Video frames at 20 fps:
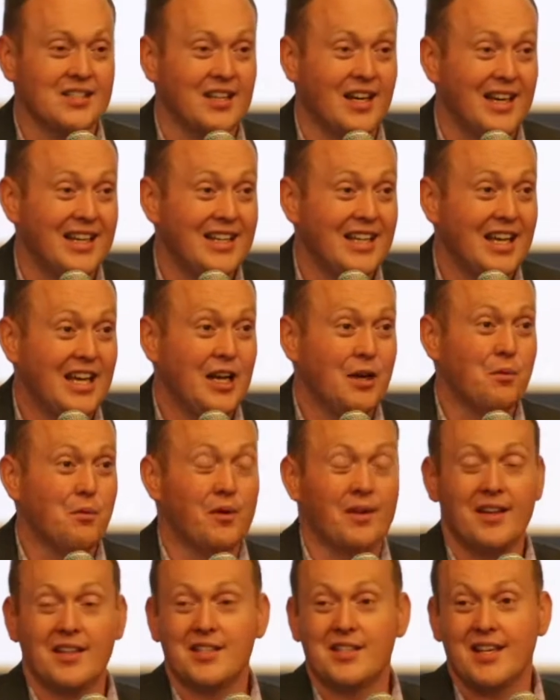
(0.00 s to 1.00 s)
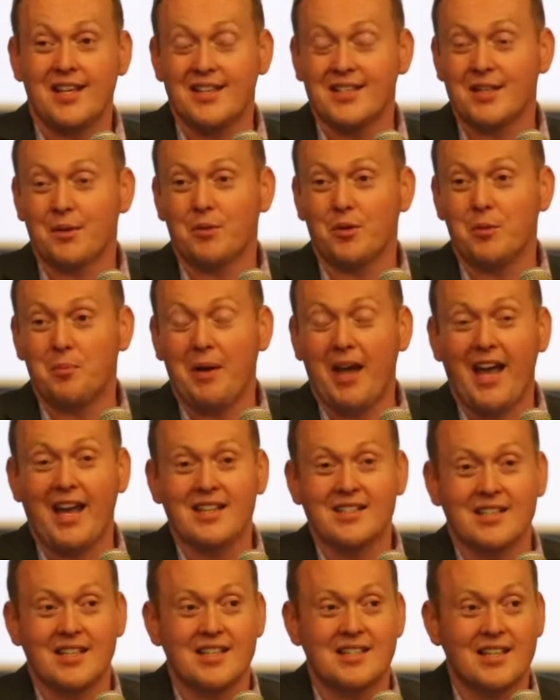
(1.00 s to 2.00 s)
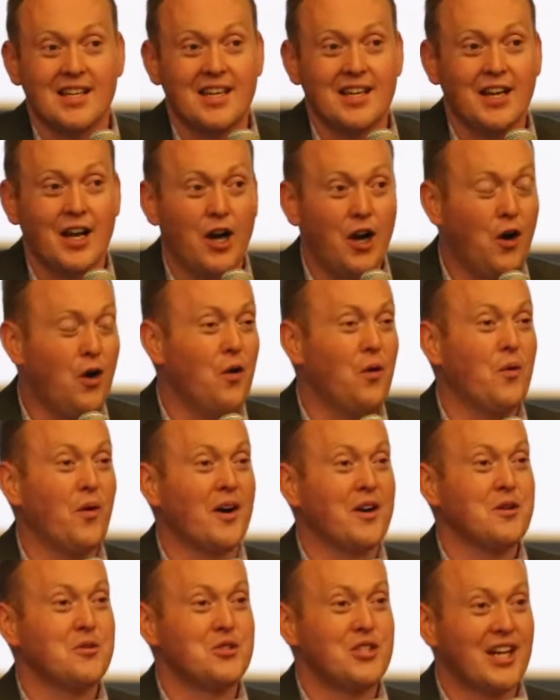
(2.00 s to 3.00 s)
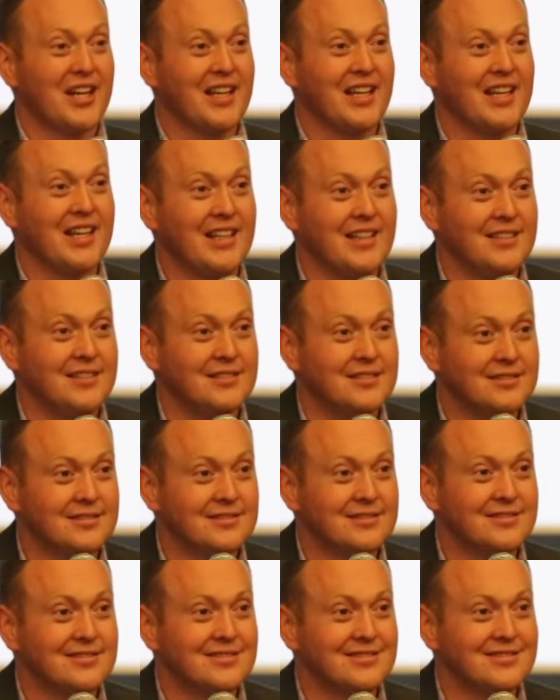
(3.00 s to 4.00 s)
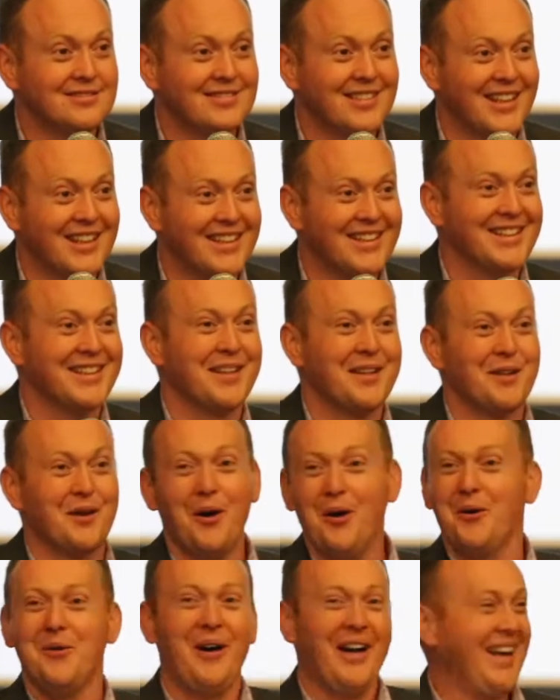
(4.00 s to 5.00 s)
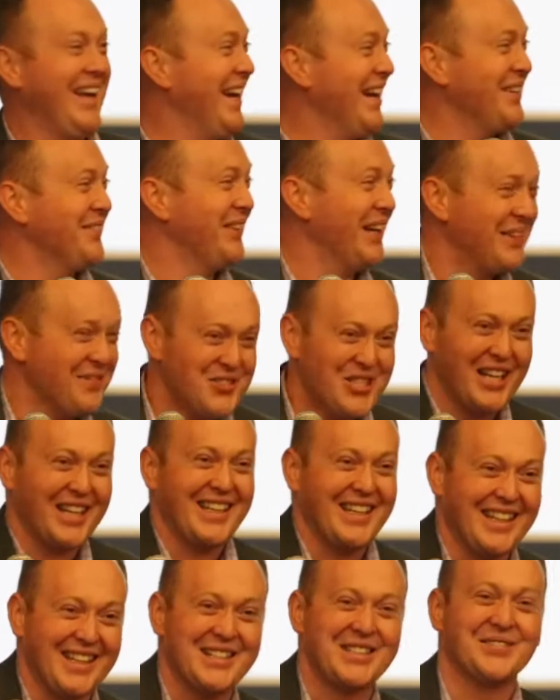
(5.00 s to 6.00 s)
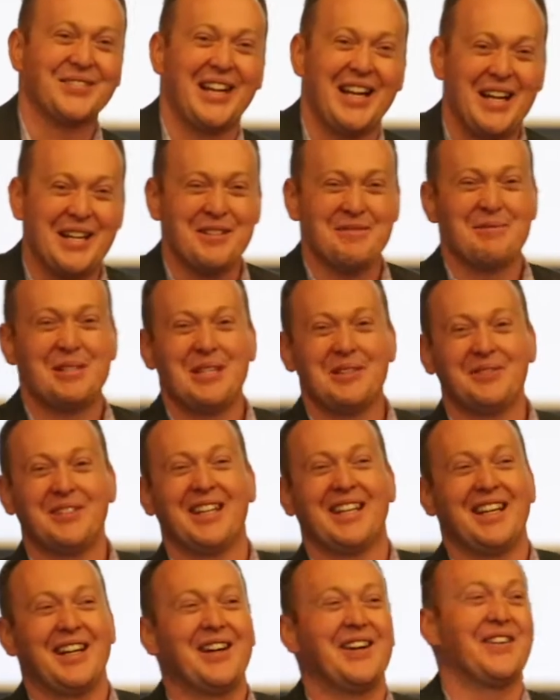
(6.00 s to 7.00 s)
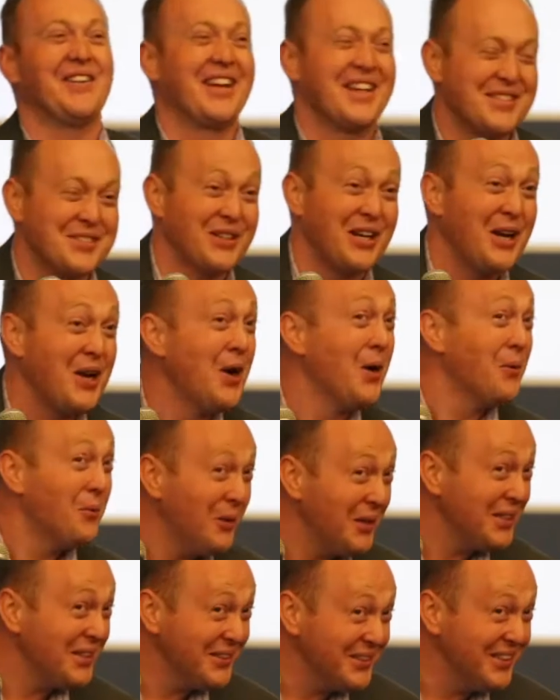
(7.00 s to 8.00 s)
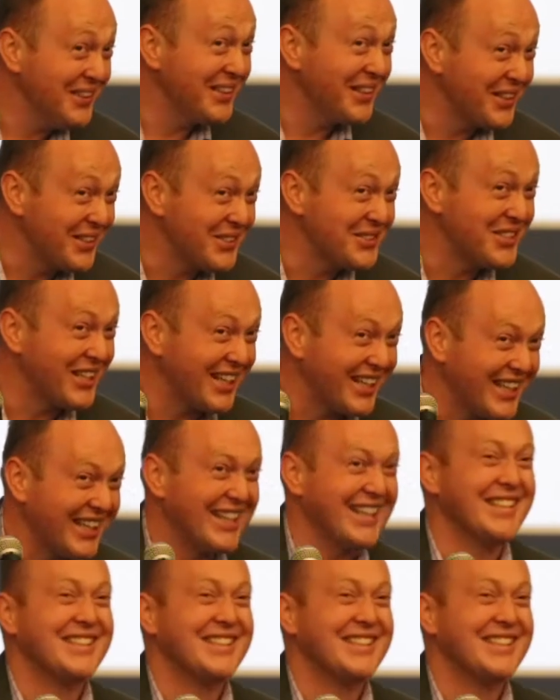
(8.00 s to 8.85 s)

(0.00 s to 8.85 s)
slide. When they see someone with bags, they say, oh, are you checking in? Right? And then, oh, I am. I'm checking into my Airbnb. Oh, that's great. What unit are you checking